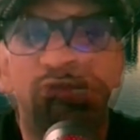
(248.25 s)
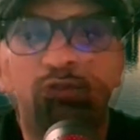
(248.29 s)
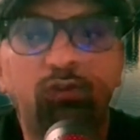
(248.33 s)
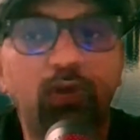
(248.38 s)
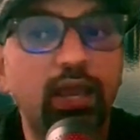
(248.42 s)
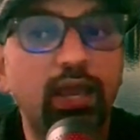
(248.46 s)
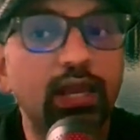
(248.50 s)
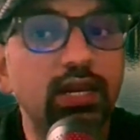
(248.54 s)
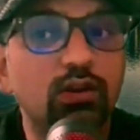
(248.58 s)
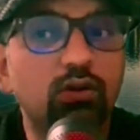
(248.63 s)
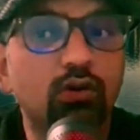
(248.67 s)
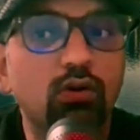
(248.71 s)

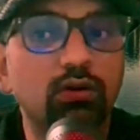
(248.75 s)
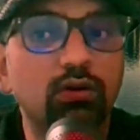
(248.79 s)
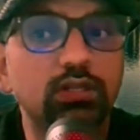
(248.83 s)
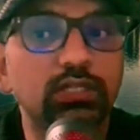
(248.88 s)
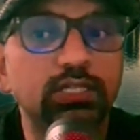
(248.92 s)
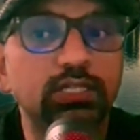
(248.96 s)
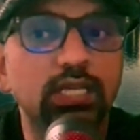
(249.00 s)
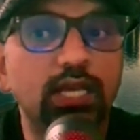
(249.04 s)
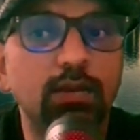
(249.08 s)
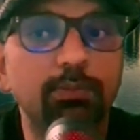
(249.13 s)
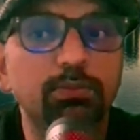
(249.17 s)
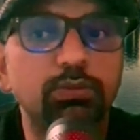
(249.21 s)
Find
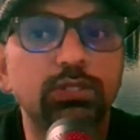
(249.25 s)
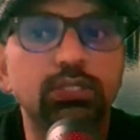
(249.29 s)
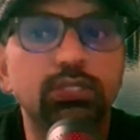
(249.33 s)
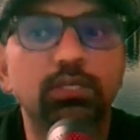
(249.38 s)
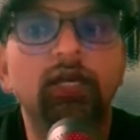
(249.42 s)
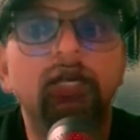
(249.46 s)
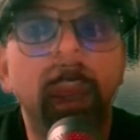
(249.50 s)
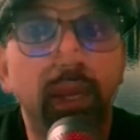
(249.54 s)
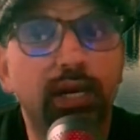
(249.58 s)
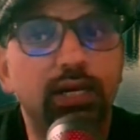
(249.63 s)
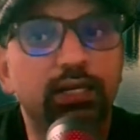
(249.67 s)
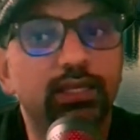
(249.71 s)

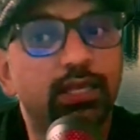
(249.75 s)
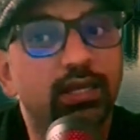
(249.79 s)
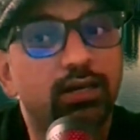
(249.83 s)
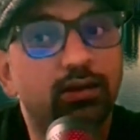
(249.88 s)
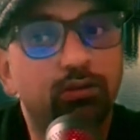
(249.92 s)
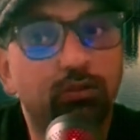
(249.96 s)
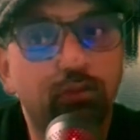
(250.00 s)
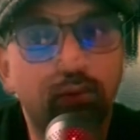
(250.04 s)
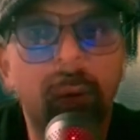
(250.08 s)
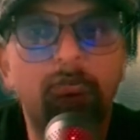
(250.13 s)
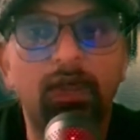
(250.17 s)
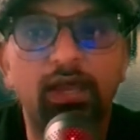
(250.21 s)
concepts and
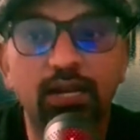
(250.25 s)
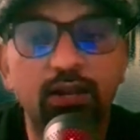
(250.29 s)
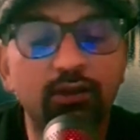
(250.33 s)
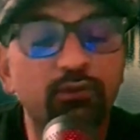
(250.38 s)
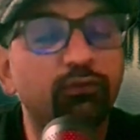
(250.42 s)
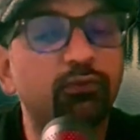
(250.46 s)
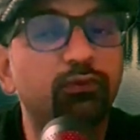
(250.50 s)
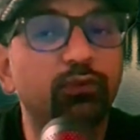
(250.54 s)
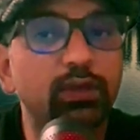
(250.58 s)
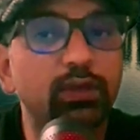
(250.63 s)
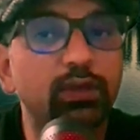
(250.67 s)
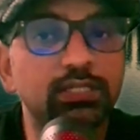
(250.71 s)
then
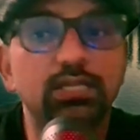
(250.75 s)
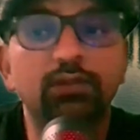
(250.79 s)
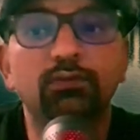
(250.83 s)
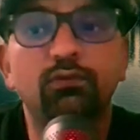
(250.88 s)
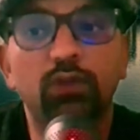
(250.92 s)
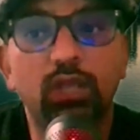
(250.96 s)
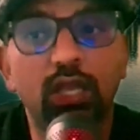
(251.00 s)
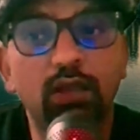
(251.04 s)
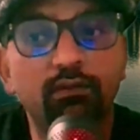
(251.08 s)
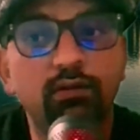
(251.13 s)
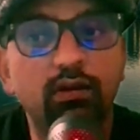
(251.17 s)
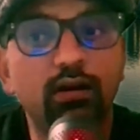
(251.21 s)
paraphraser.
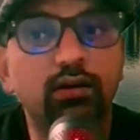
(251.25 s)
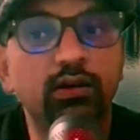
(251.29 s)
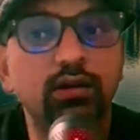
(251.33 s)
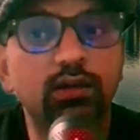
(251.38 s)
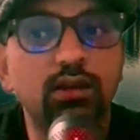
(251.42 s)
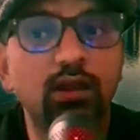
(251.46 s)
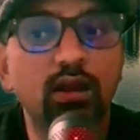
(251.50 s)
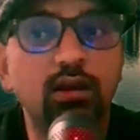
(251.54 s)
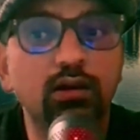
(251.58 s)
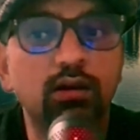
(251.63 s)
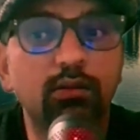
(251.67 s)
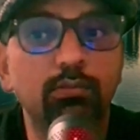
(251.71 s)
We have already
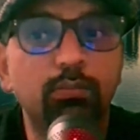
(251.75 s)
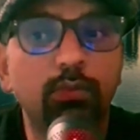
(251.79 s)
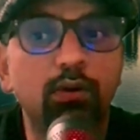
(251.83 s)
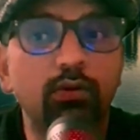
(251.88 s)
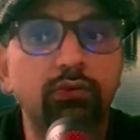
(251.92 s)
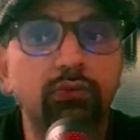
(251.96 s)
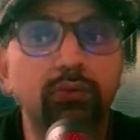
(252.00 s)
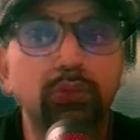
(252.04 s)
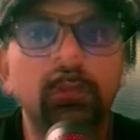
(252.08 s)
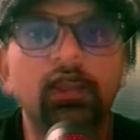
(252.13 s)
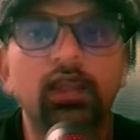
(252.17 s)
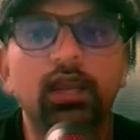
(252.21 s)
talked
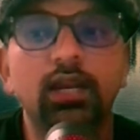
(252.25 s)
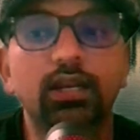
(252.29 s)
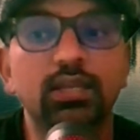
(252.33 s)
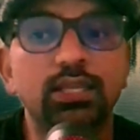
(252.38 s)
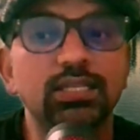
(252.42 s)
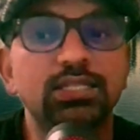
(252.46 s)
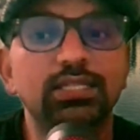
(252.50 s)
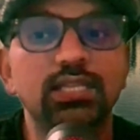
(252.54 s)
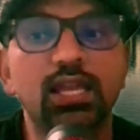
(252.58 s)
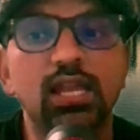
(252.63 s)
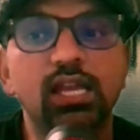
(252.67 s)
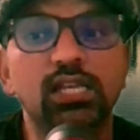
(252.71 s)
about it. And
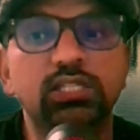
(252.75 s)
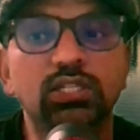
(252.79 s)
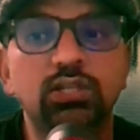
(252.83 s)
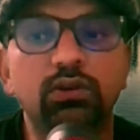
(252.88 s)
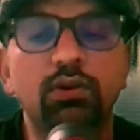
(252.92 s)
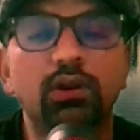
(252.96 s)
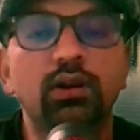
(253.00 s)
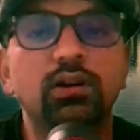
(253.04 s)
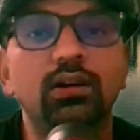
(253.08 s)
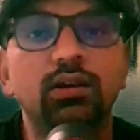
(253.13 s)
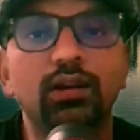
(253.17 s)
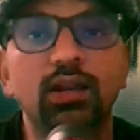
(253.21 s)
this
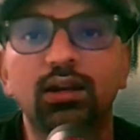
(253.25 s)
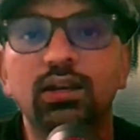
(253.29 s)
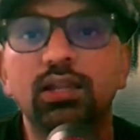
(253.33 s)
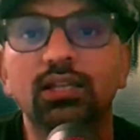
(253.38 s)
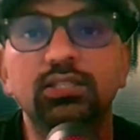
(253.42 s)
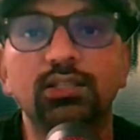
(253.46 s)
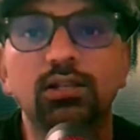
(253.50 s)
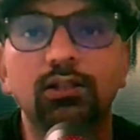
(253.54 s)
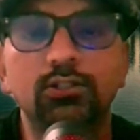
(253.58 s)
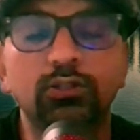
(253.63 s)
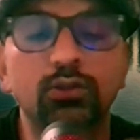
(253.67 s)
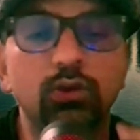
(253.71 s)
extract data
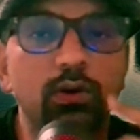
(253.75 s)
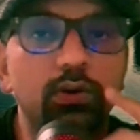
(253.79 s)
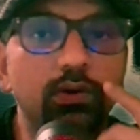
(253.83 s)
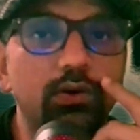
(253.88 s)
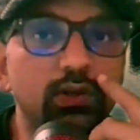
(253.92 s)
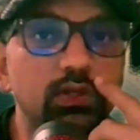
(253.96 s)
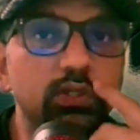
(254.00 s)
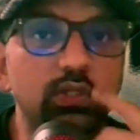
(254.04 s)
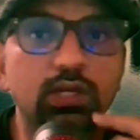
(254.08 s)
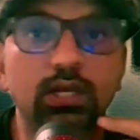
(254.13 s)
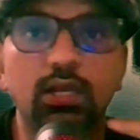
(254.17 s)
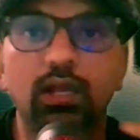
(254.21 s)
is also
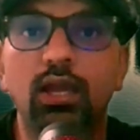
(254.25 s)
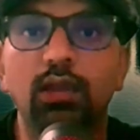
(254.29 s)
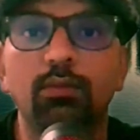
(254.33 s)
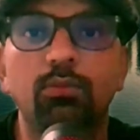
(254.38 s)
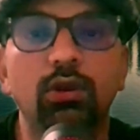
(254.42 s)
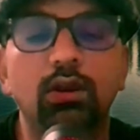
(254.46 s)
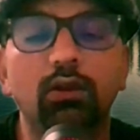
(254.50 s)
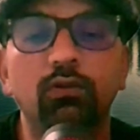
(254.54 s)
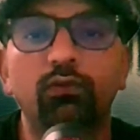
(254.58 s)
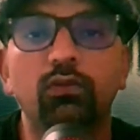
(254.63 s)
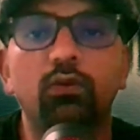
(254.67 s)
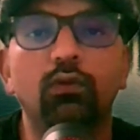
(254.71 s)
interesting. I
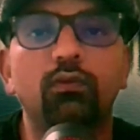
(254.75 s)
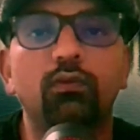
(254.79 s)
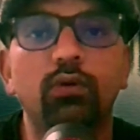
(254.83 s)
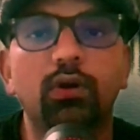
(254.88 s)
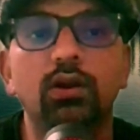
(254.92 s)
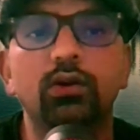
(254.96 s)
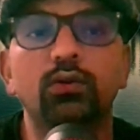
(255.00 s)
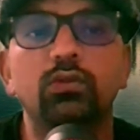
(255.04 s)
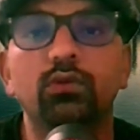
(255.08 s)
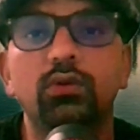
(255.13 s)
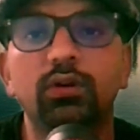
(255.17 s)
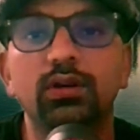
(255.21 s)
mean, if you
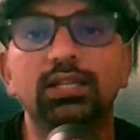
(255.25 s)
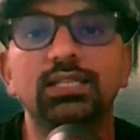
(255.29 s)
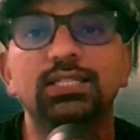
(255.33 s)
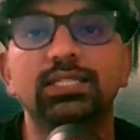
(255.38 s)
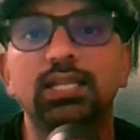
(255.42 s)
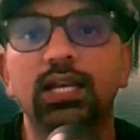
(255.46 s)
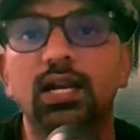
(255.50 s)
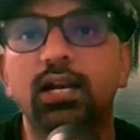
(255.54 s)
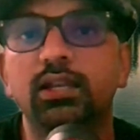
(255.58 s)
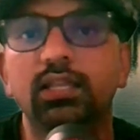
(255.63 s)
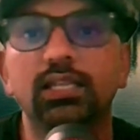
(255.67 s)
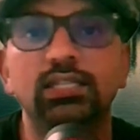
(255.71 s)
want to
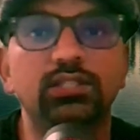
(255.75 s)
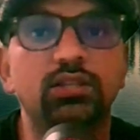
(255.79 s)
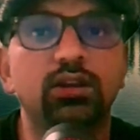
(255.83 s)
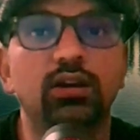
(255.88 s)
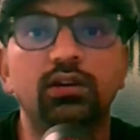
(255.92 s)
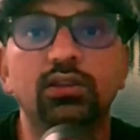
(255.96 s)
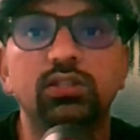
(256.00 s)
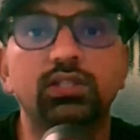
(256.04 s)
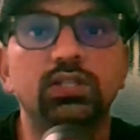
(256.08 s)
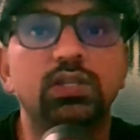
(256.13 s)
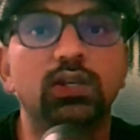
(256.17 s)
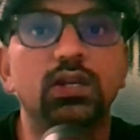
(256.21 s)
understand the
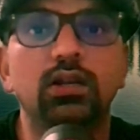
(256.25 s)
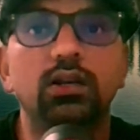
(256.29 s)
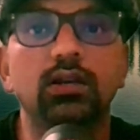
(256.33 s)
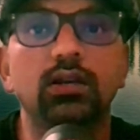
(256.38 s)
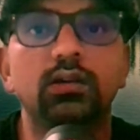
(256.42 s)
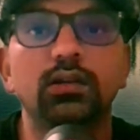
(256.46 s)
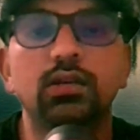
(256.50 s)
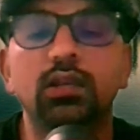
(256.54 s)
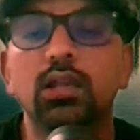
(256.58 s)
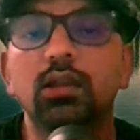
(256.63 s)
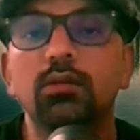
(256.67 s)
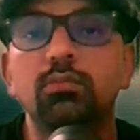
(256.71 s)
statistical
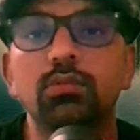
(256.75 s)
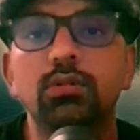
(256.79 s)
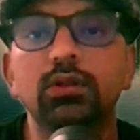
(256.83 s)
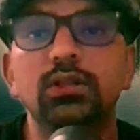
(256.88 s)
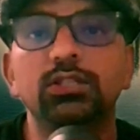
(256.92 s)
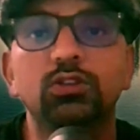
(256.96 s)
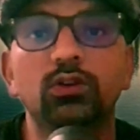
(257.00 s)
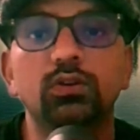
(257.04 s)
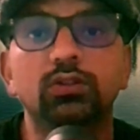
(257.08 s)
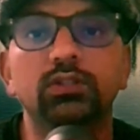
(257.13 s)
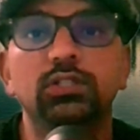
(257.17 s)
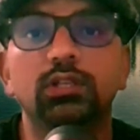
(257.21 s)

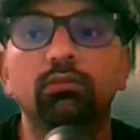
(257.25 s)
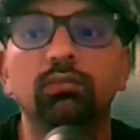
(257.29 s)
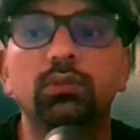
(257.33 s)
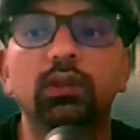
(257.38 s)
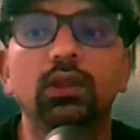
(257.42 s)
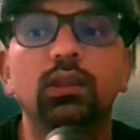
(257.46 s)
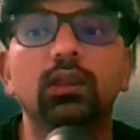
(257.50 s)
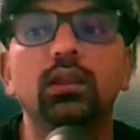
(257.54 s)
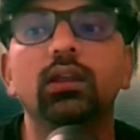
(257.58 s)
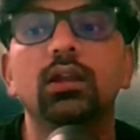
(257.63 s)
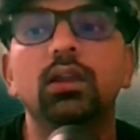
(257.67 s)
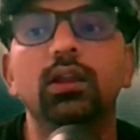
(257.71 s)
tables or
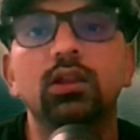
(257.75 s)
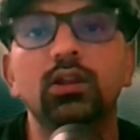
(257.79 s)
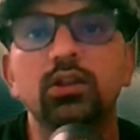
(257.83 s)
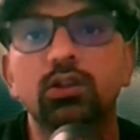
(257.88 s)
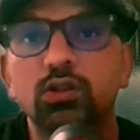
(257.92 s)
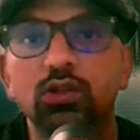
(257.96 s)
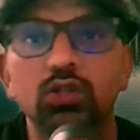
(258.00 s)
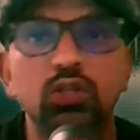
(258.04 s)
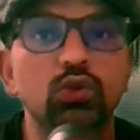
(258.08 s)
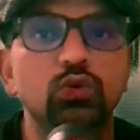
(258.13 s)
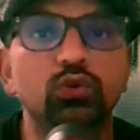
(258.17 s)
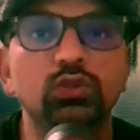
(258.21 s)
something,
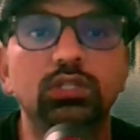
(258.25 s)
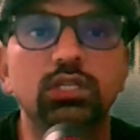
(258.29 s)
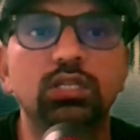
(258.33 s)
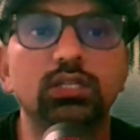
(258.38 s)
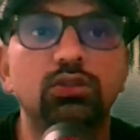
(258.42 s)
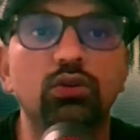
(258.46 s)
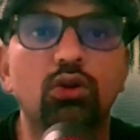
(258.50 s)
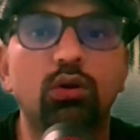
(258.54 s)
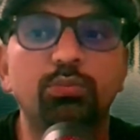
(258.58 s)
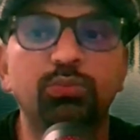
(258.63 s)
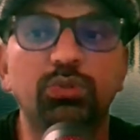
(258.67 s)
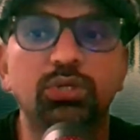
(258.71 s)
use
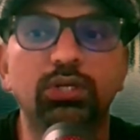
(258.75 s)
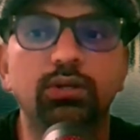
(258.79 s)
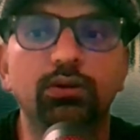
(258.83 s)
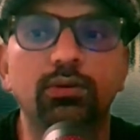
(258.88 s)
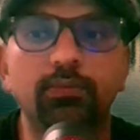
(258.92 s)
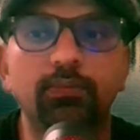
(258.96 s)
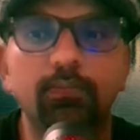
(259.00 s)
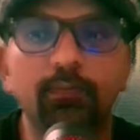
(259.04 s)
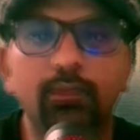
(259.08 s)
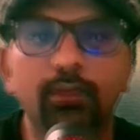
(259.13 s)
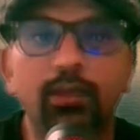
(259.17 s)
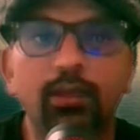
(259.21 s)
this option.